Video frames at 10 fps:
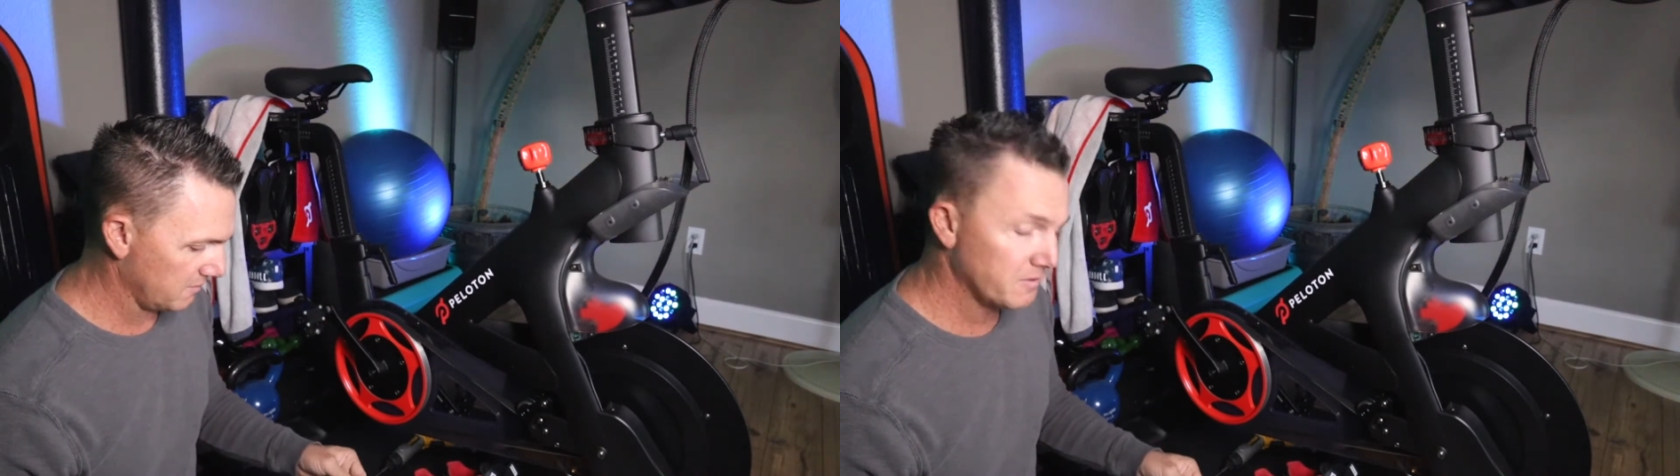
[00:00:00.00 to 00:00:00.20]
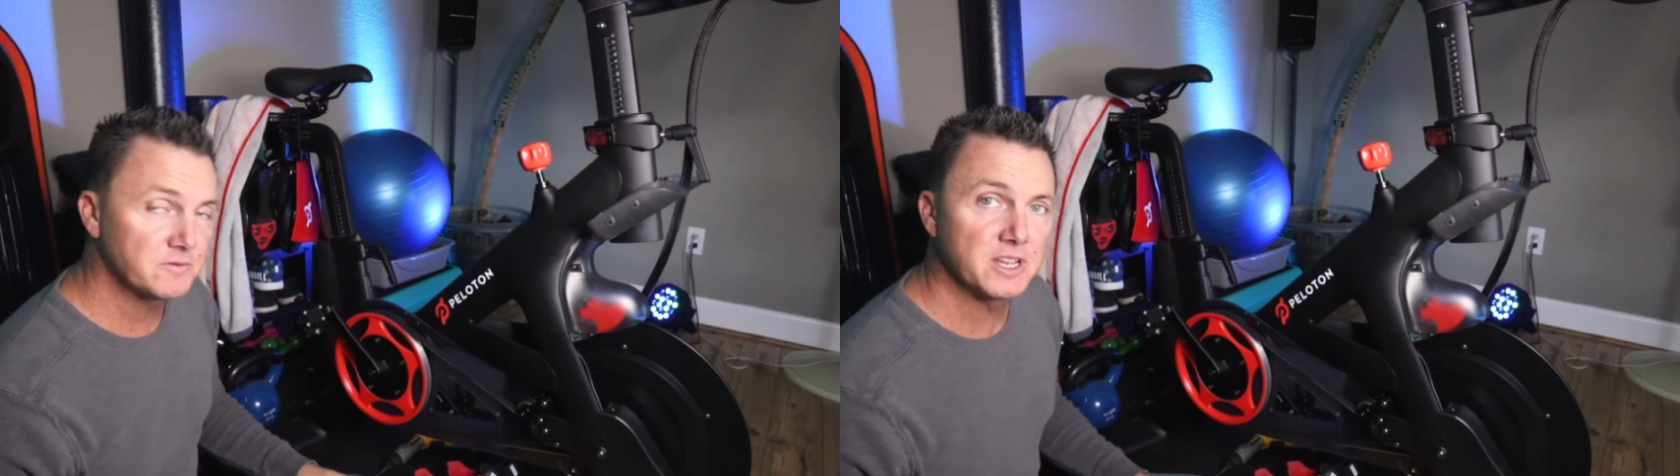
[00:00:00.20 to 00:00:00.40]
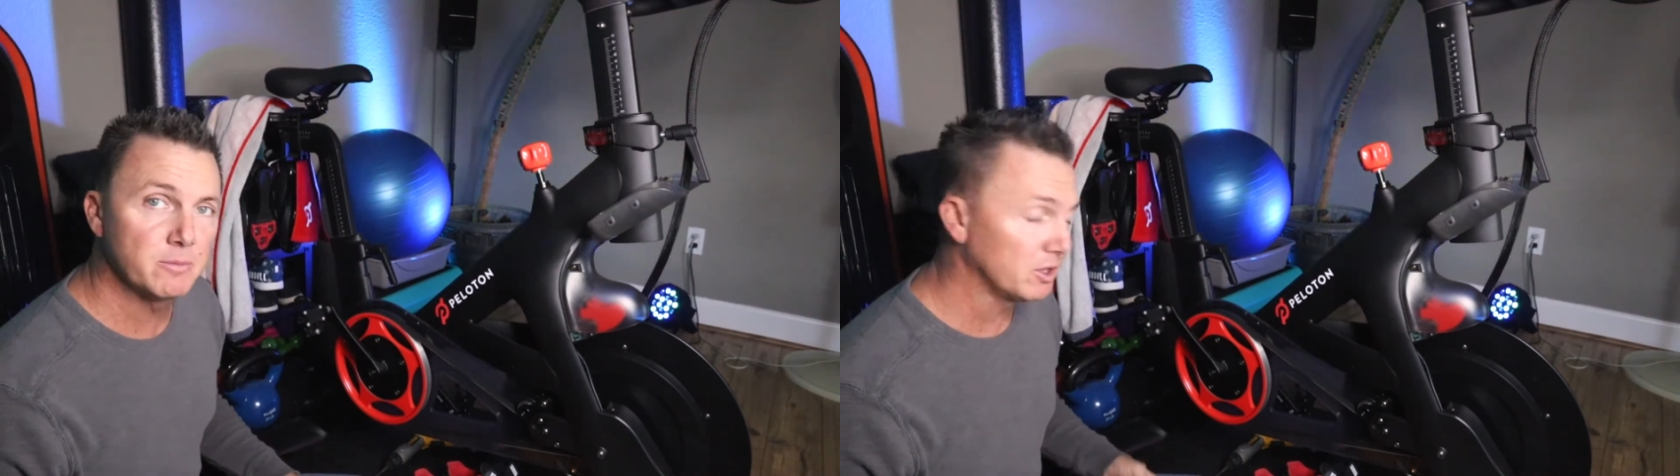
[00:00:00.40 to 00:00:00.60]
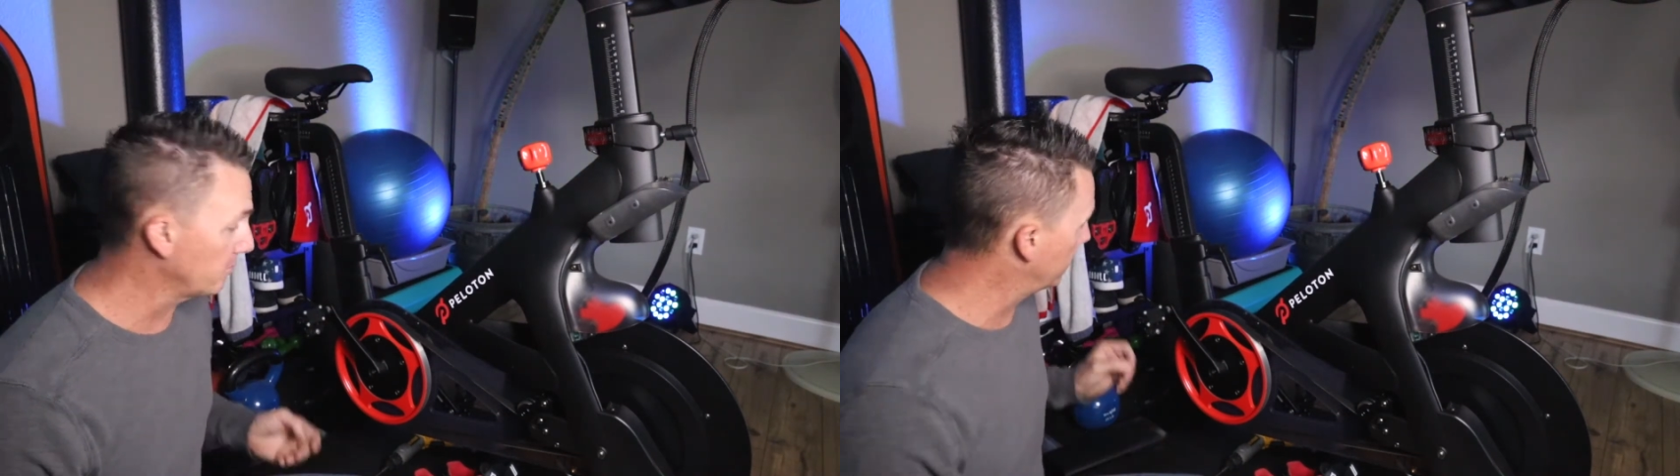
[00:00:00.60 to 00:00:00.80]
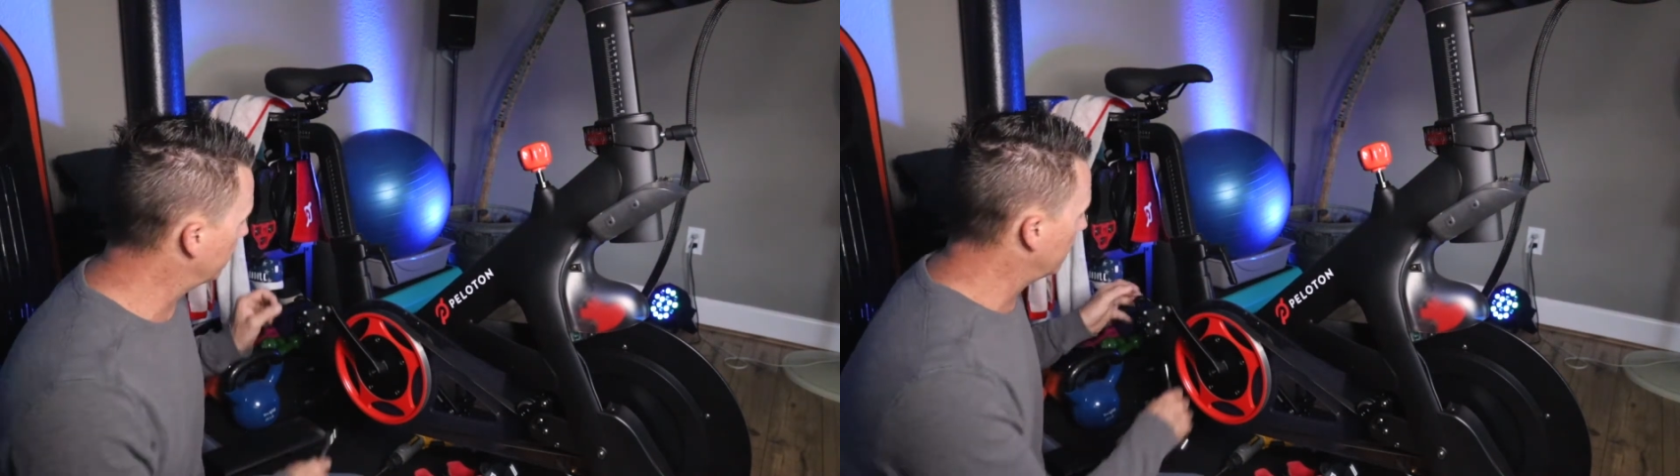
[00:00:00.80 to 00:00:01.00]
15
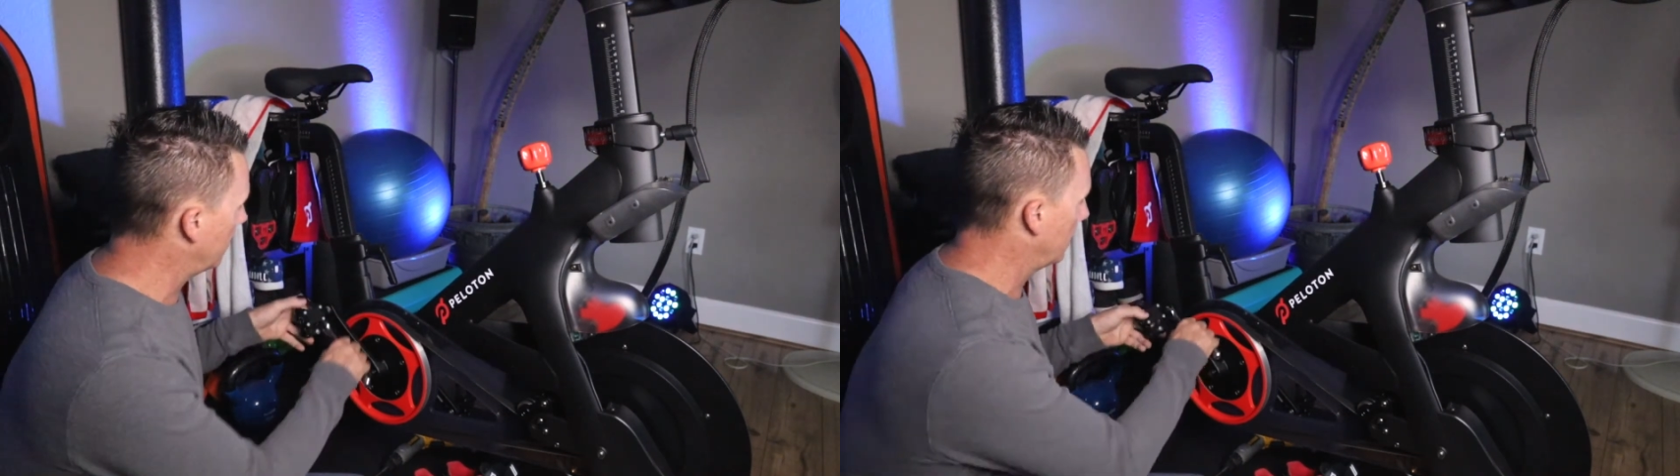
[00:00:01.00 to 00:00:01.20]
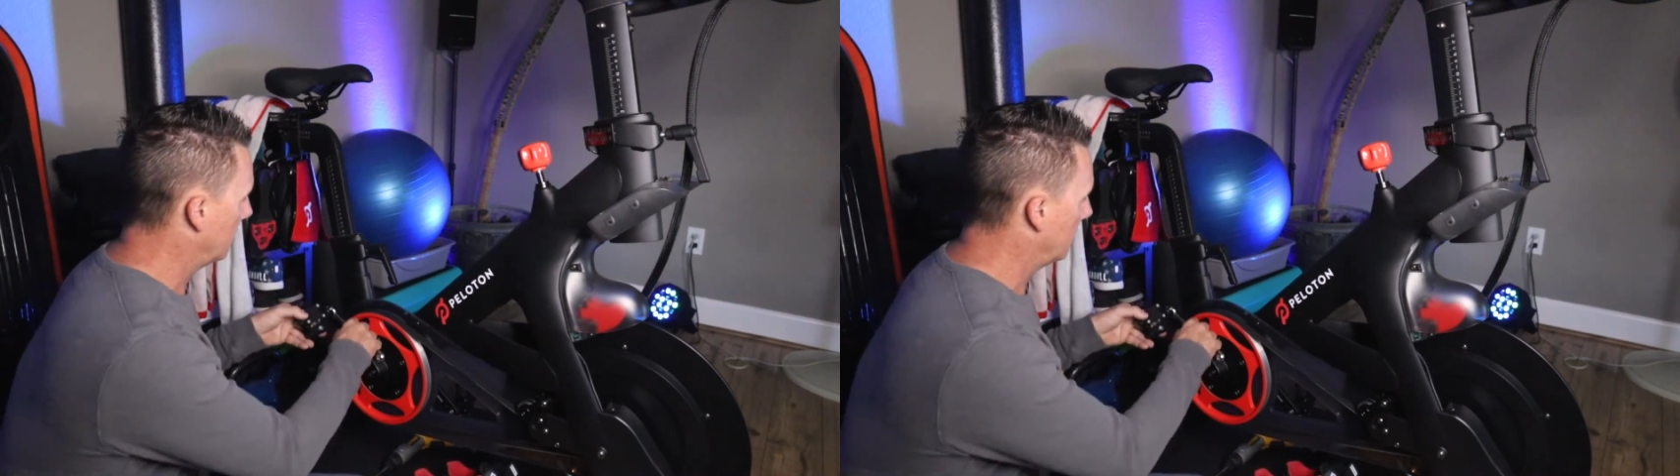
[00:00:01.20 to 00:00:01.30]
millimeter.